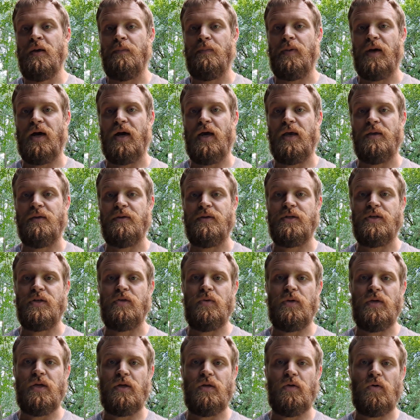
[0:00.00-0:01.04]
by
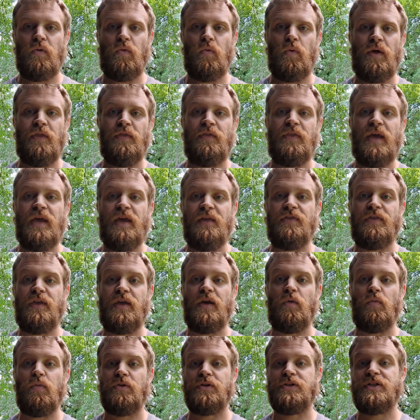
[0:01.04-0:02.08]
doing what they
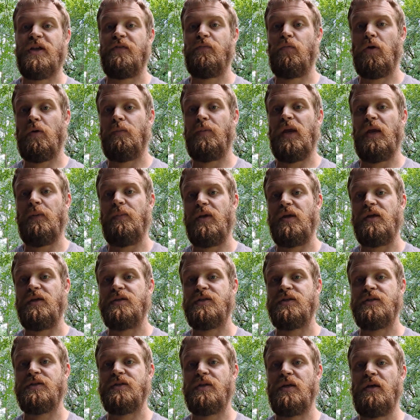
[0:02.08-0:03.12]
think will save more
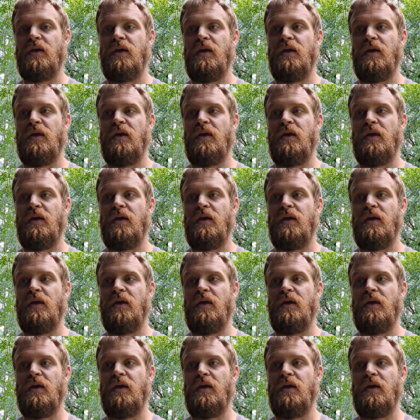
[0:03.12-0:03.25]
babies